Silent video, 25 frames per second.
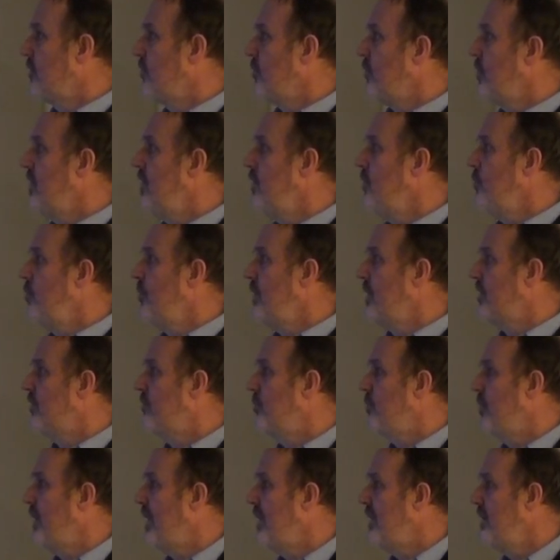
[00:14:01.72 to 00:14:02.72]
so here we
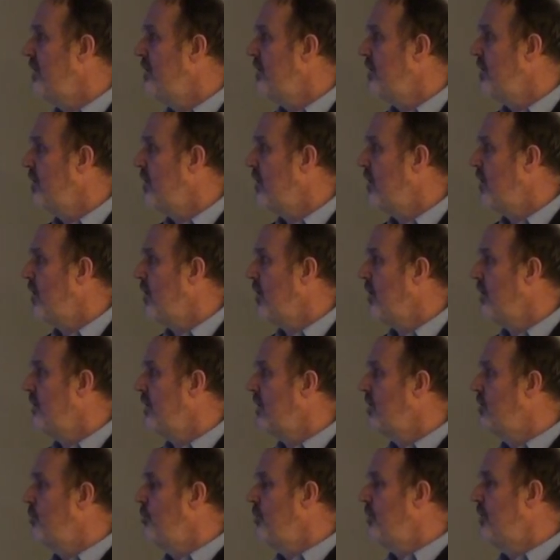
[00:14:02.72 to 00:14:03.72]
explain
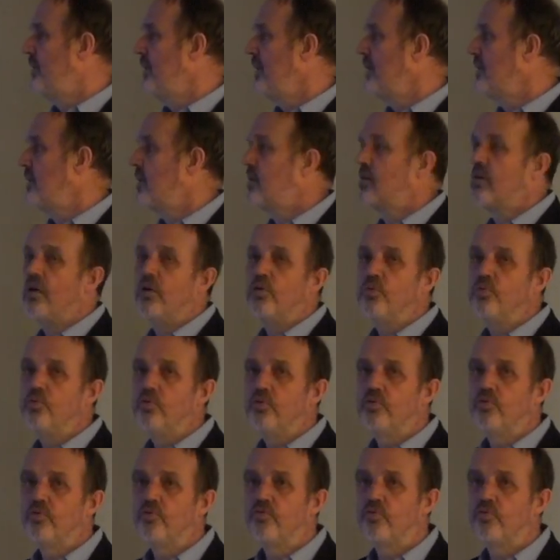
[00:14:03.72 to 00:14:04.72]
uh, that we take account